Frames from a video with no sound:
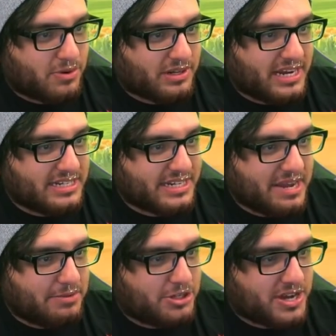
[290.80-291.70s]
more
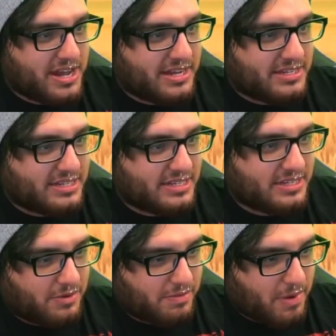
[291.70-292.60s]
landscape shots
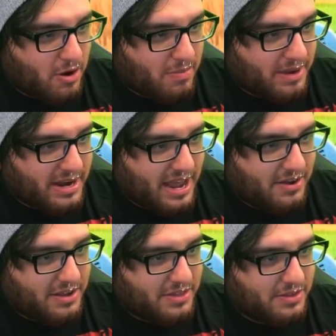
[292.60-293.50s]
with Pokemon
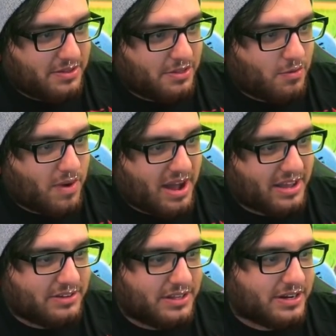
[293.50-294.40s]
out in the wild.